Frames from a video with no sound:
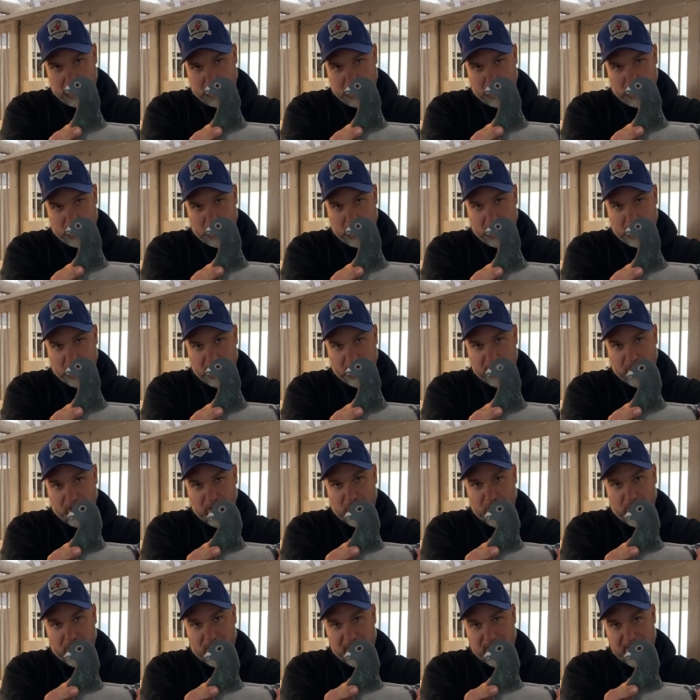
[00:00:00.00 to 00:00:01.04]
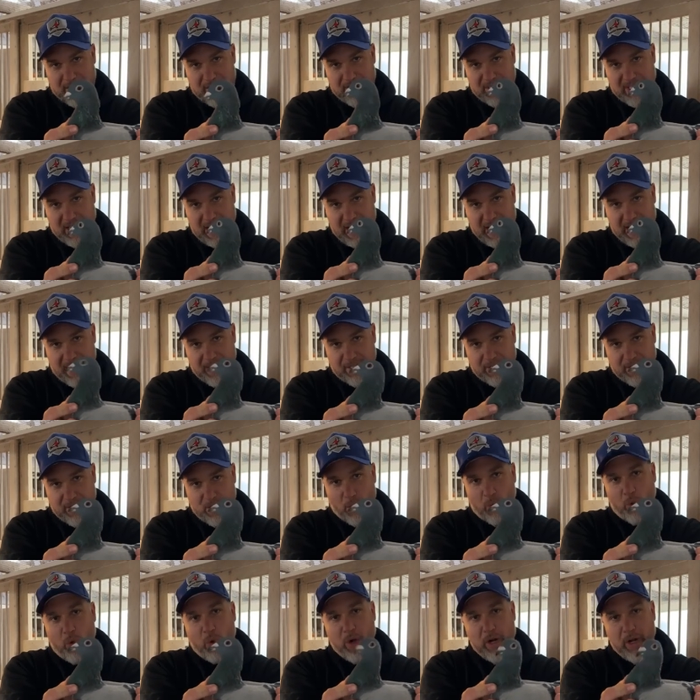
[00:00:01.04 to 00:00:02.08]
Look at look at this hand.
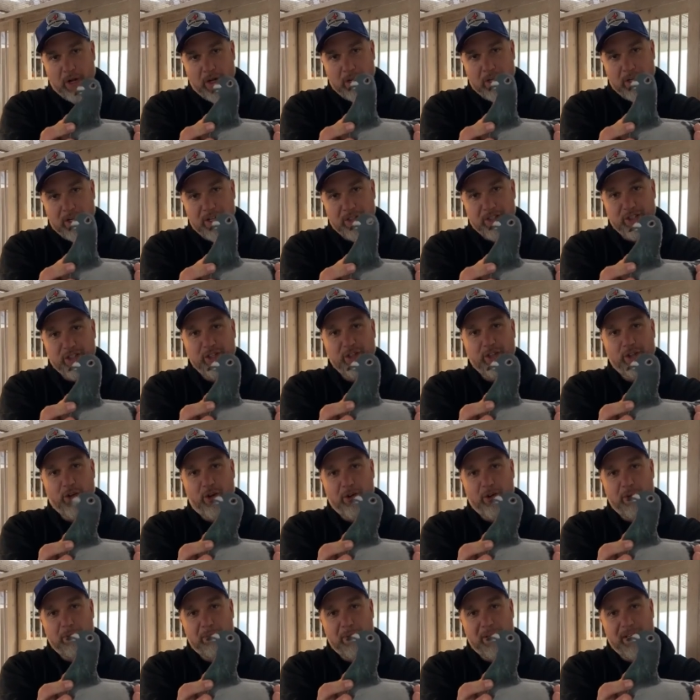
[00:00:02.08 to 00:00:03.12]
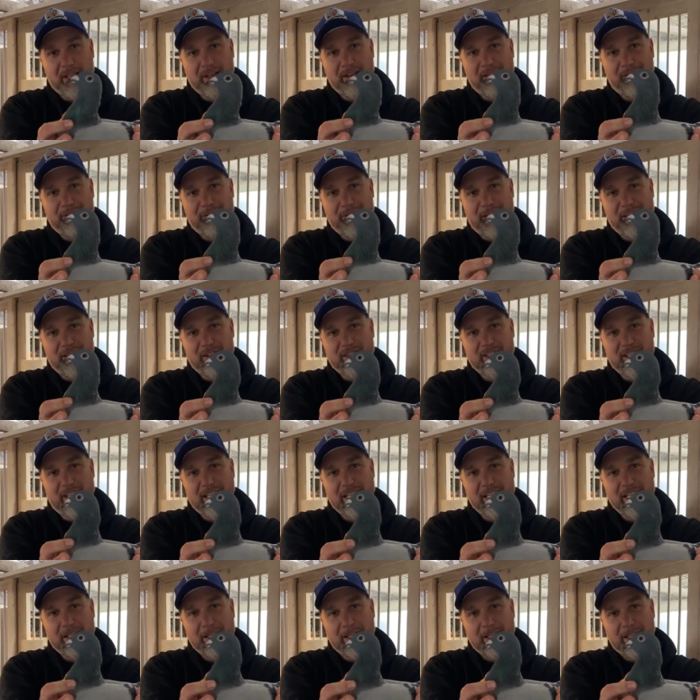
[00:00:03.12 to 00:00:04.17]
Where do you go to bid? Feathers
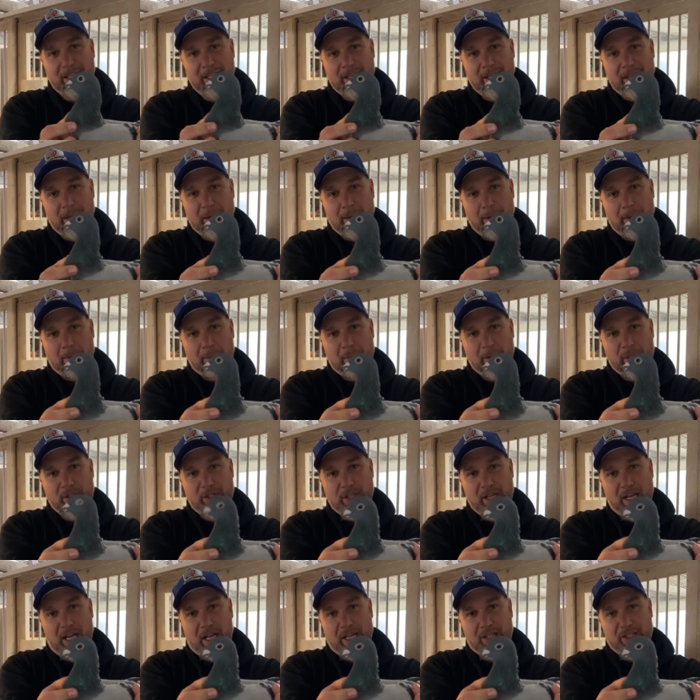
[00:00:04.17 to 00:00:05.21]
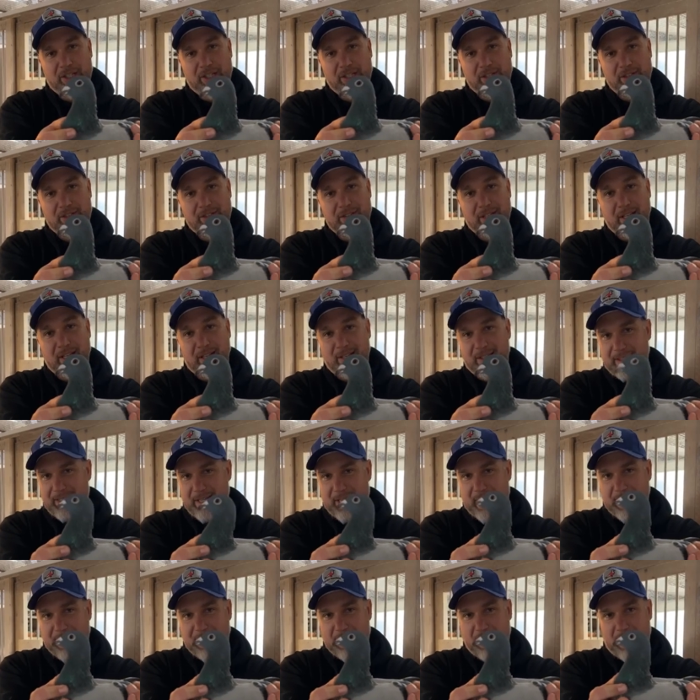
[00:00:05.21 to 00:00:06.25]
Elite, Pigeon Auctions,
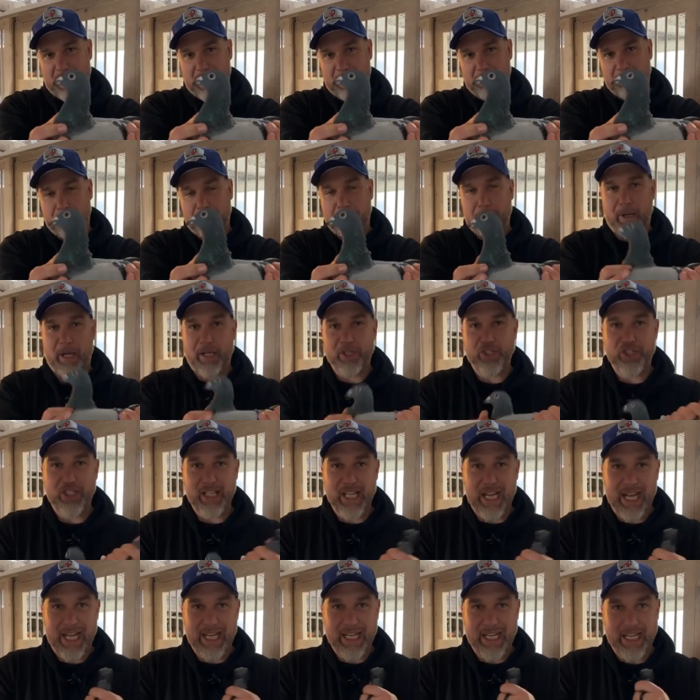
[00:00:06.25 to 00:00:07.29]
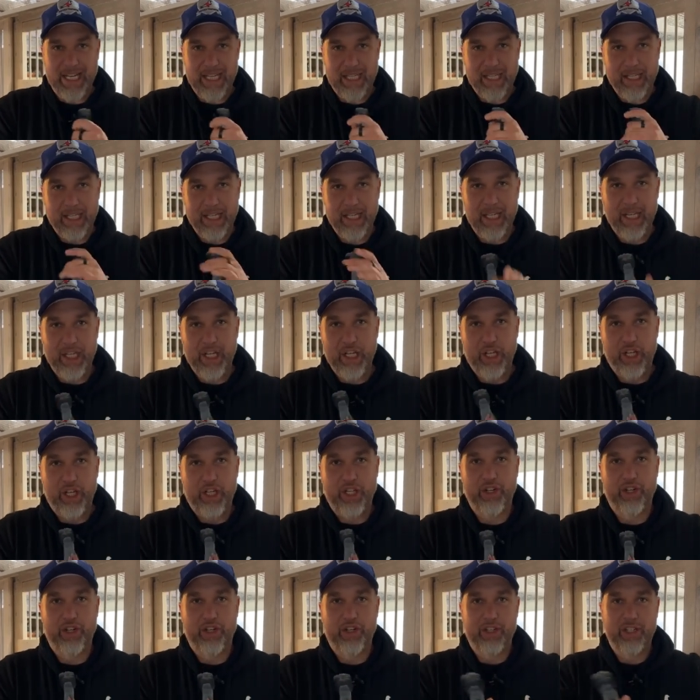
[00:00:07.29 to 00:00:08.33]
formula.com. Punch that in.
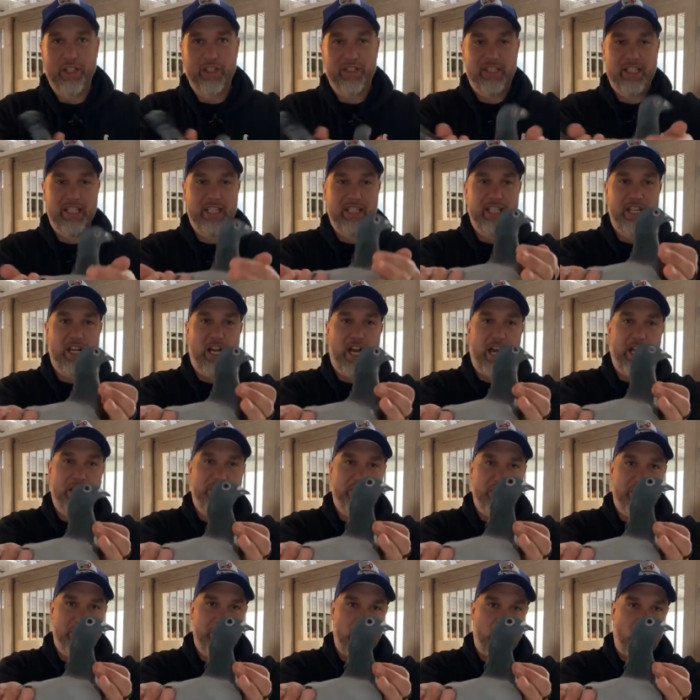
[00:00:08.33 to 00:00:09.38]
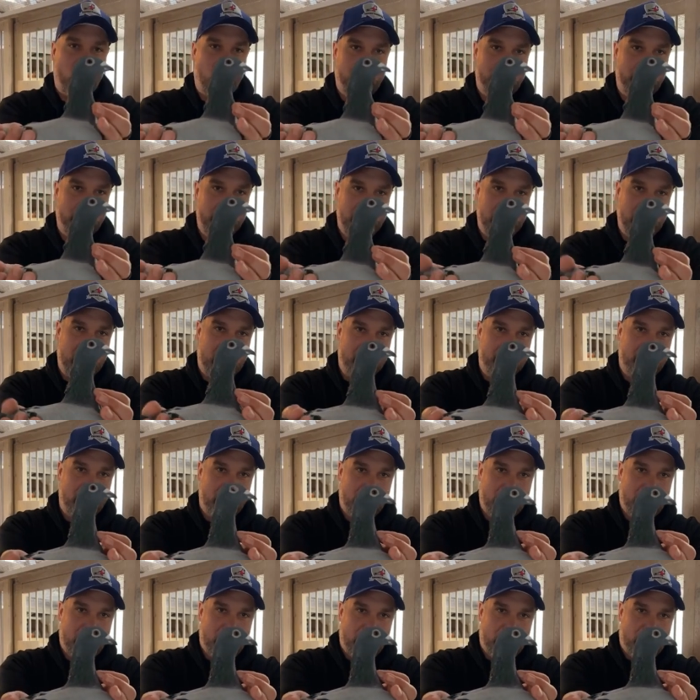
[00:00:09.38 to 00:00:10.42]
You're going to see the auction opening up
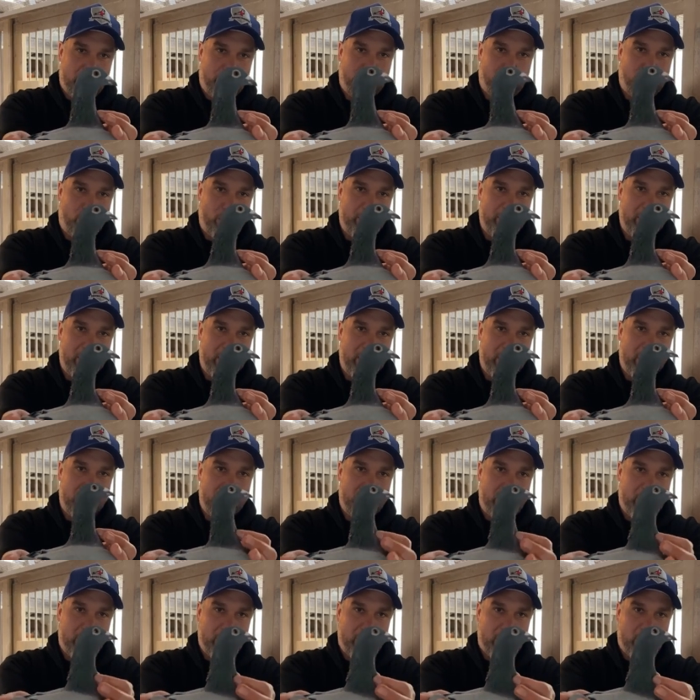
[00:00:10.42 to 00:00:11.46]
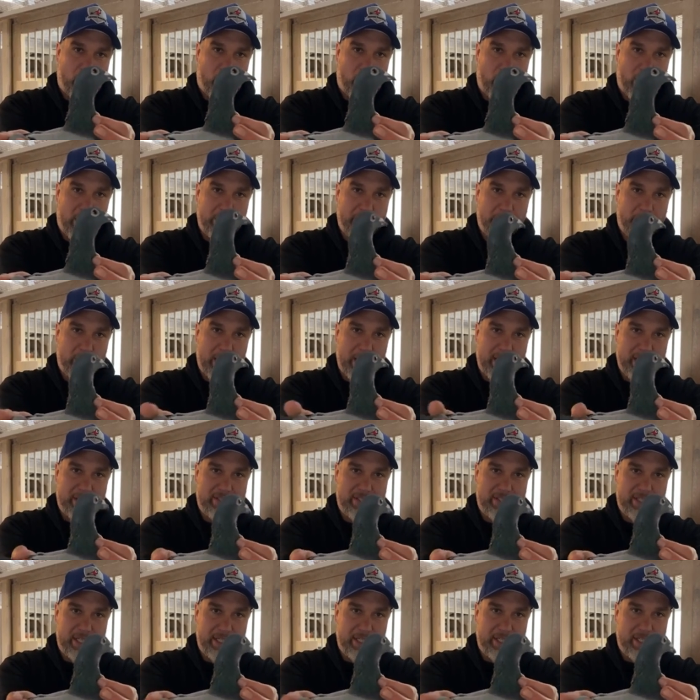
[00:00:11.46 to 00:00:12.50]
Formula One
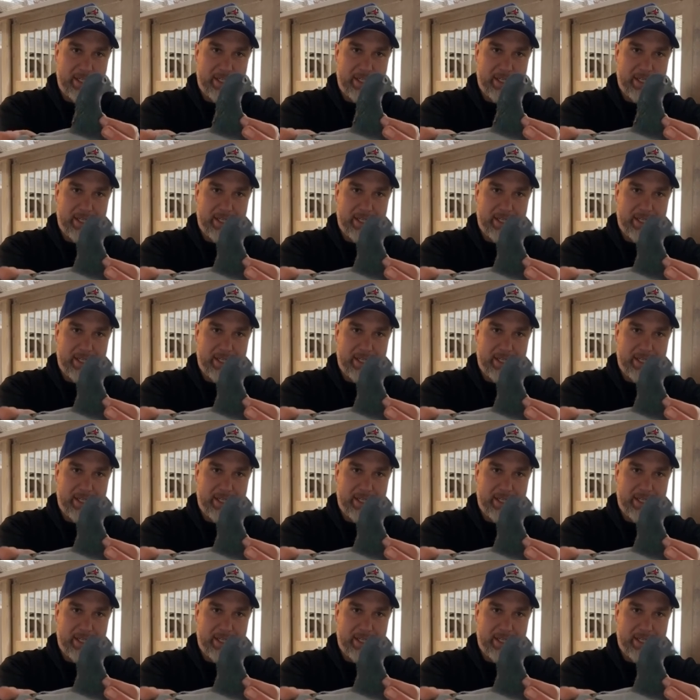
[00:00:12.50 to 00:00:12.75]
Racing.